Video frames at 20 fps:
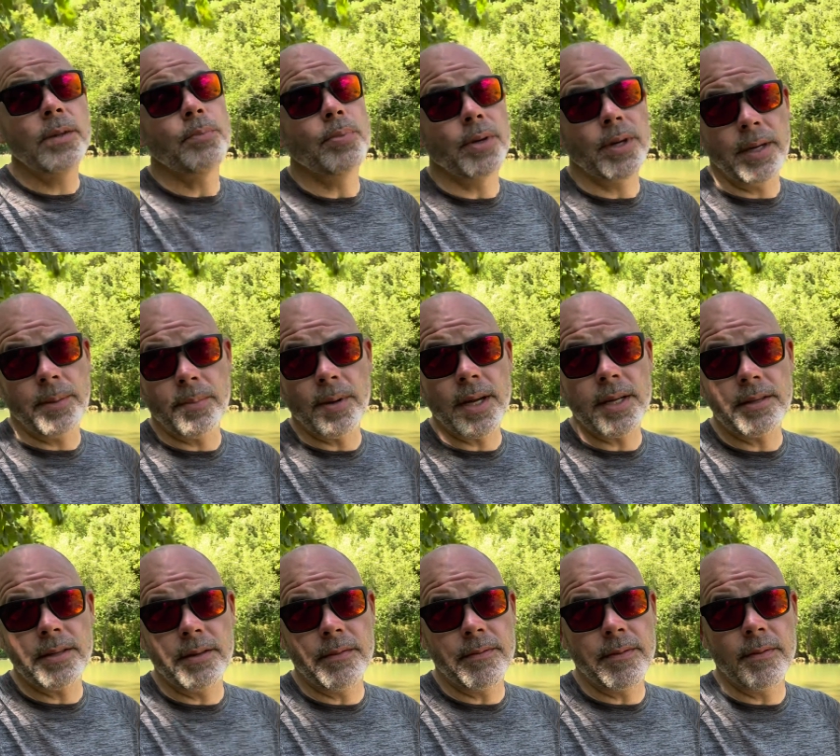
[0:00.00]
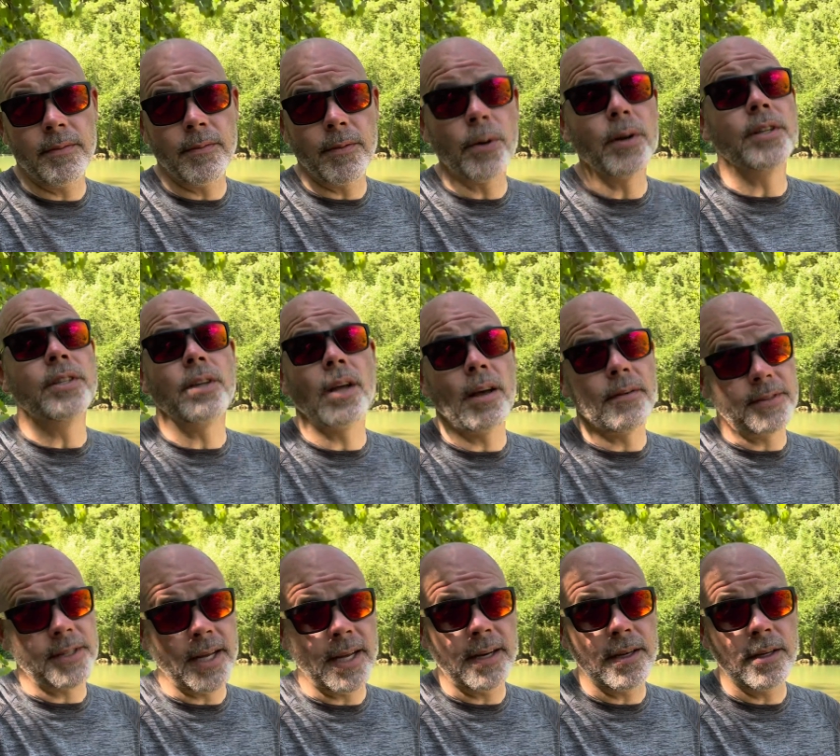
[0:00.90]
pretty impressive for a
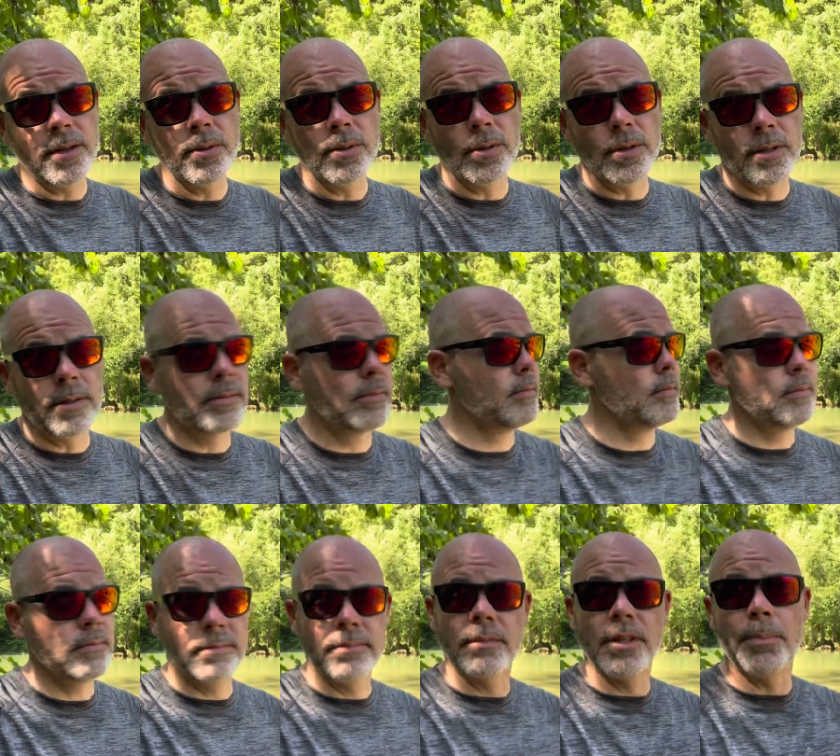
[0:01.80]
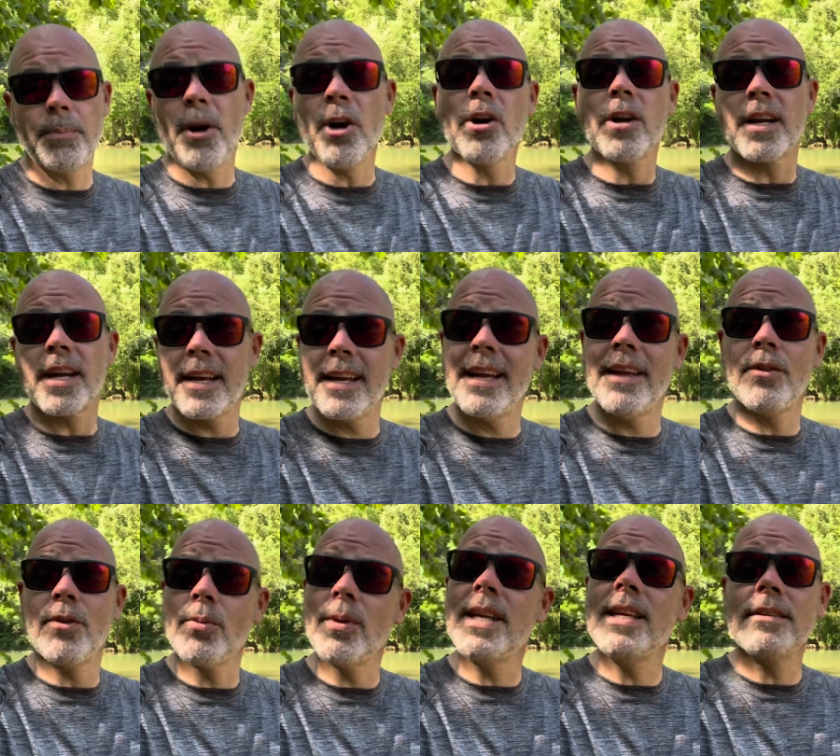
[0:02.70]
soft-sided cooler. The perk
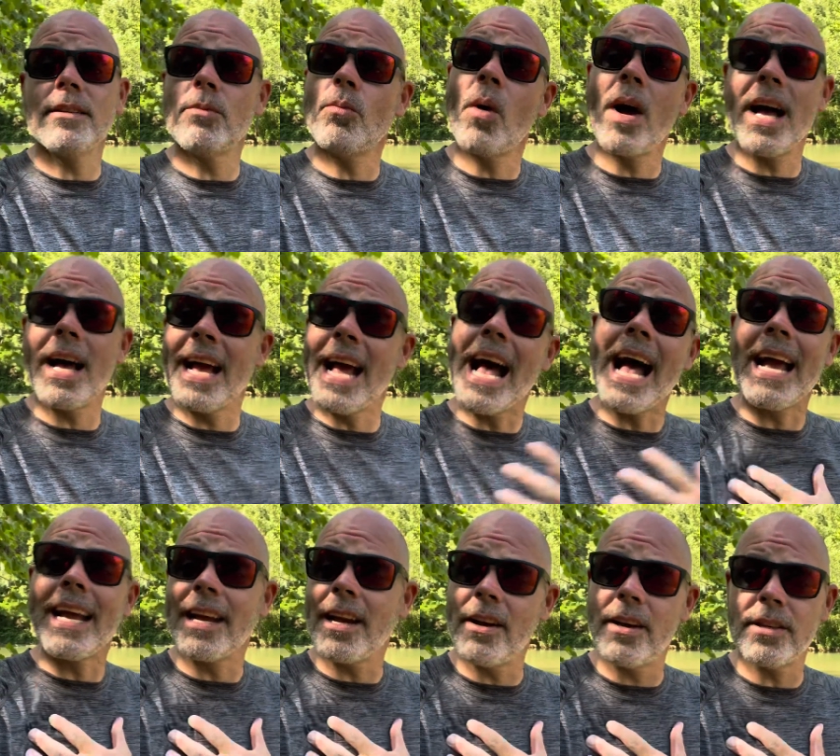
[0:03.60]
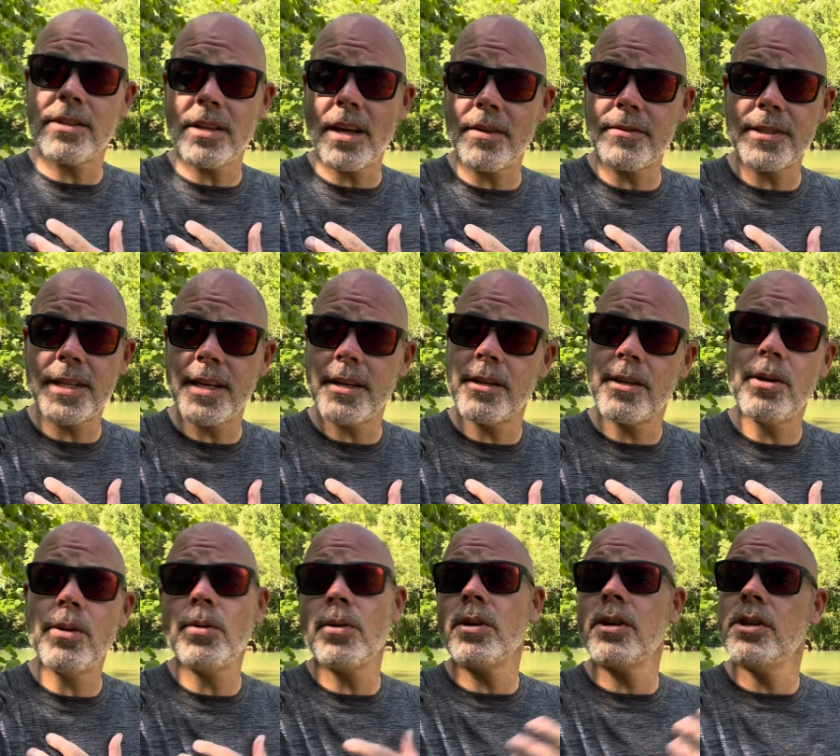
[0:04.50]
and the reason why I carry a soft-sided
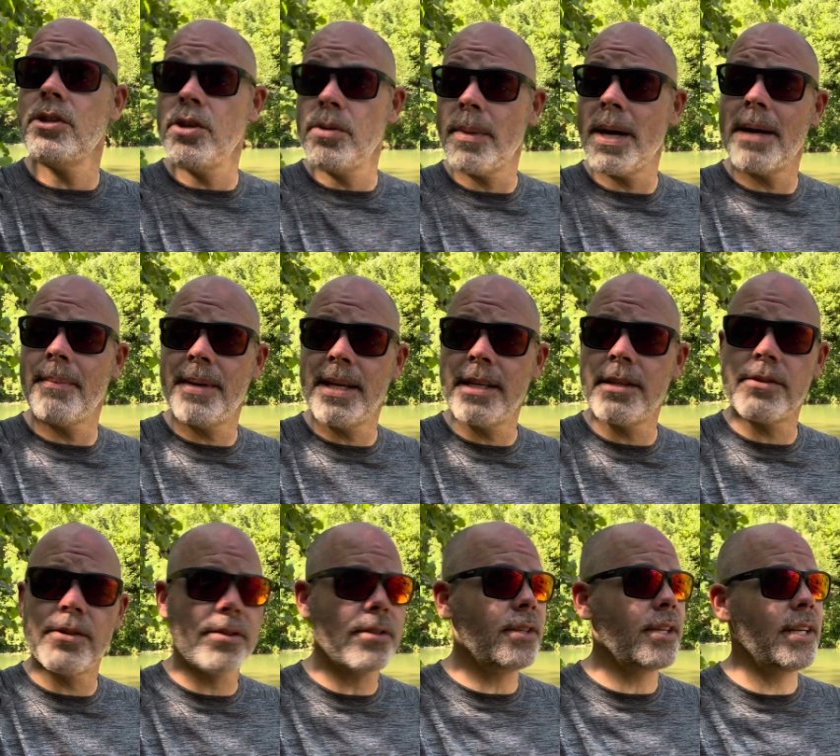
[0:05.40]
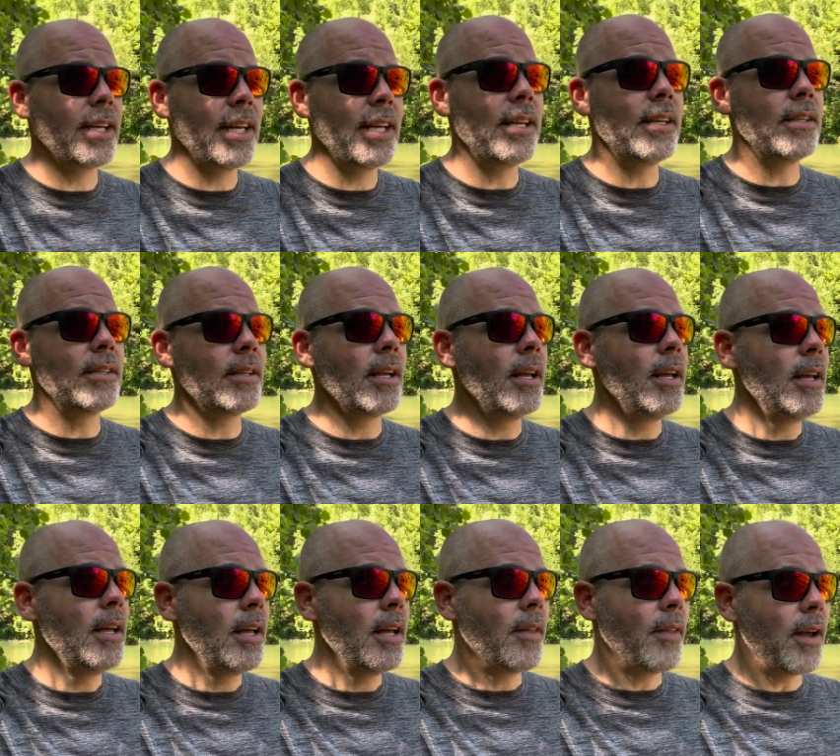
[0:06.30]
cooler, and you might be interested, is
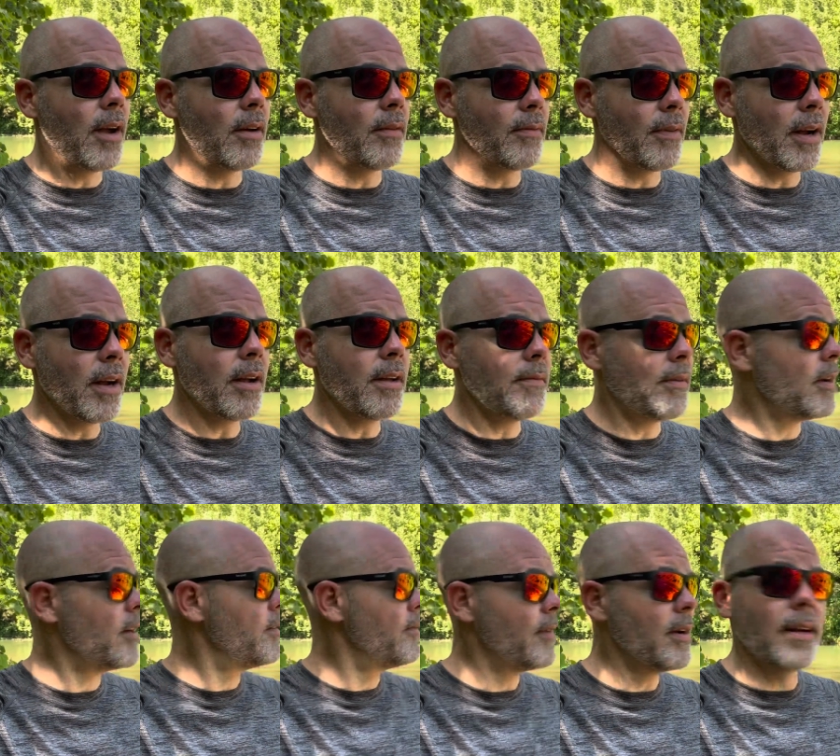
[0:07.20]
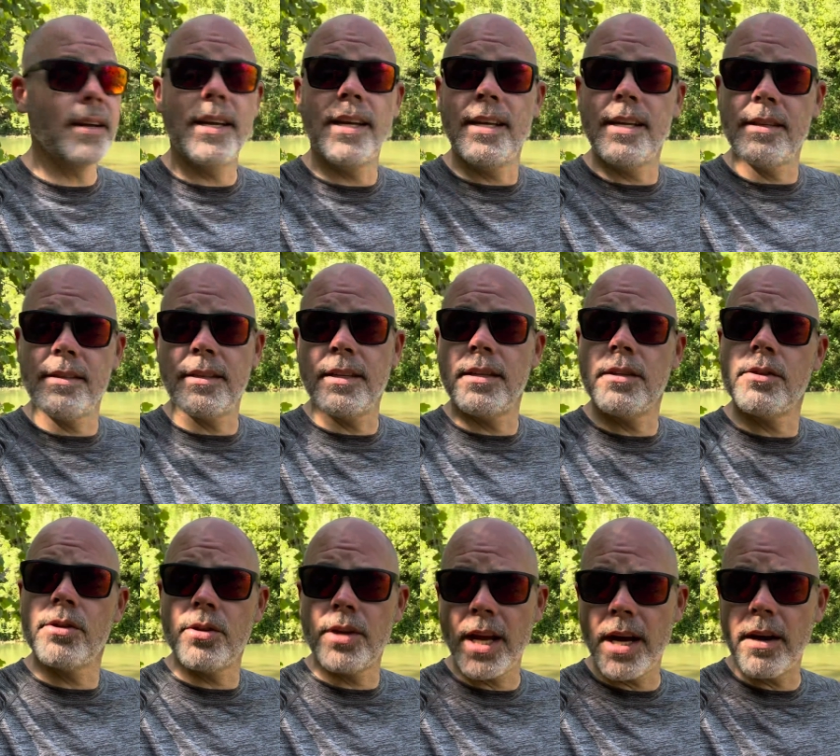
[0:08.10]
they are very, very, very easy
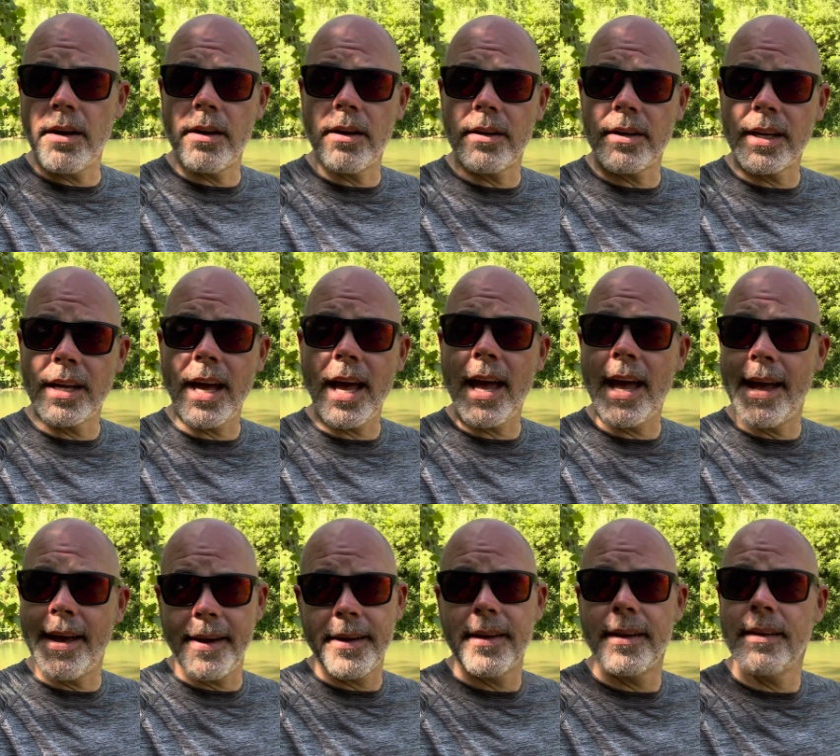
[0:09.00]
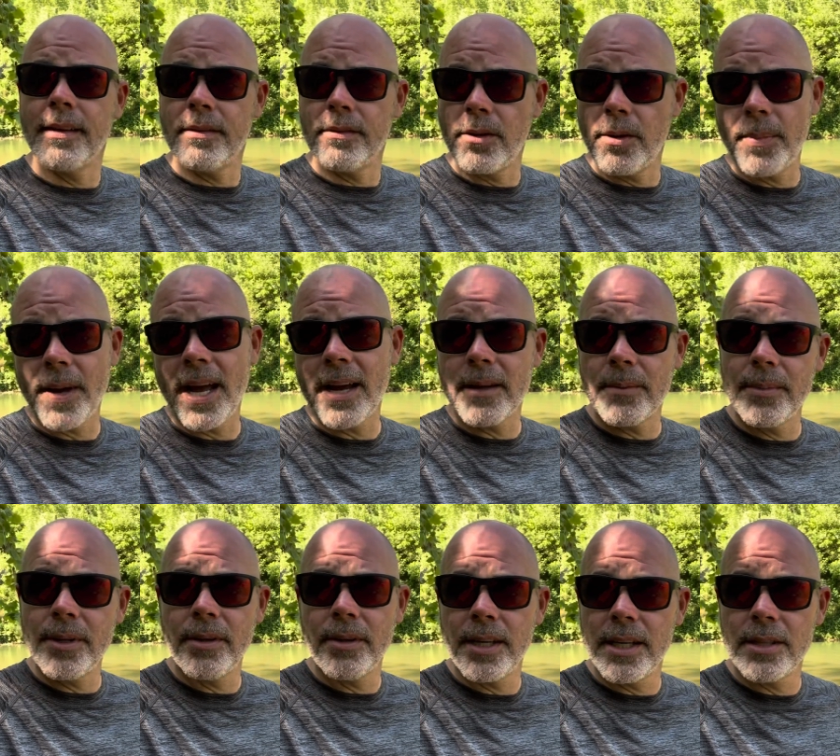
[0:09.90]
to carry on a kayak. Their
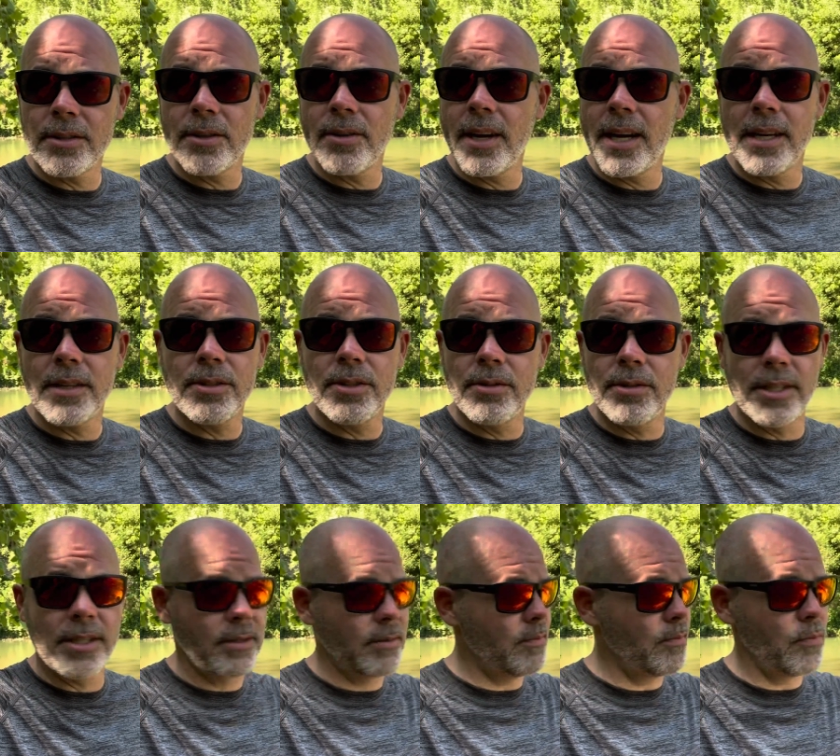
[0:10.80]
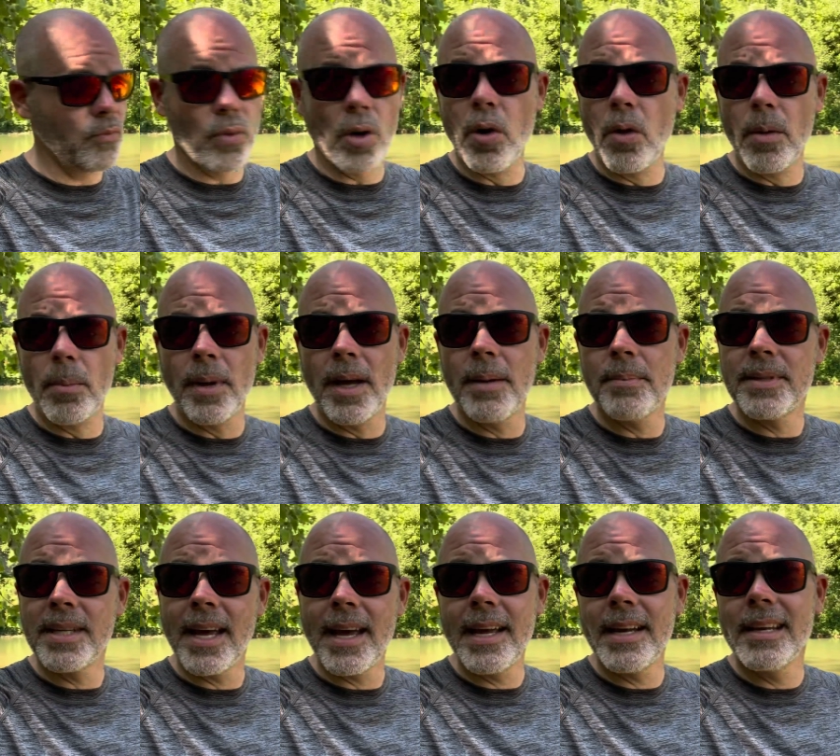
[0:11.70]
packability is great. You just roll them up
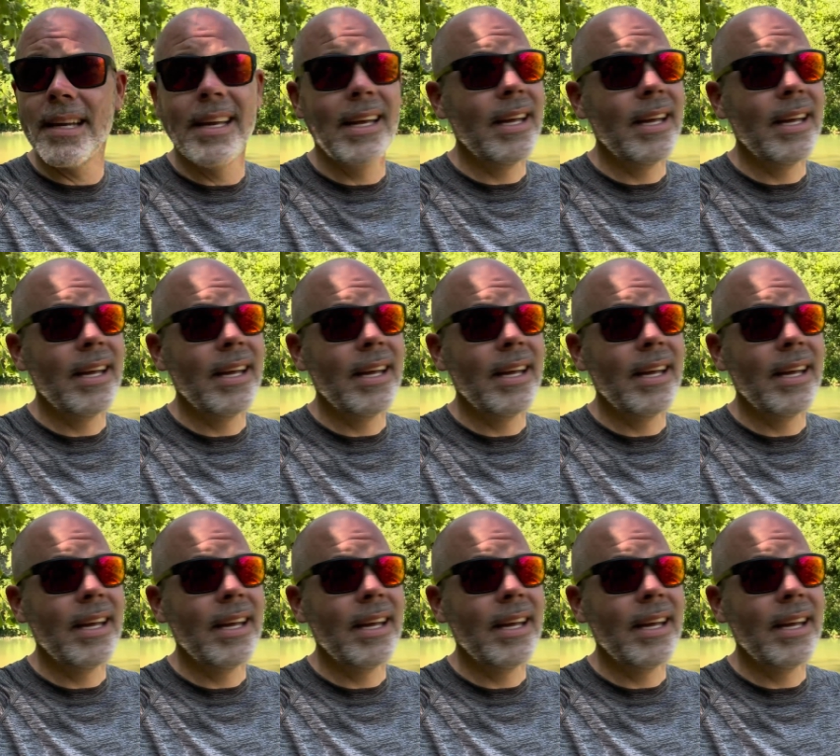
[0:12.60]
tight,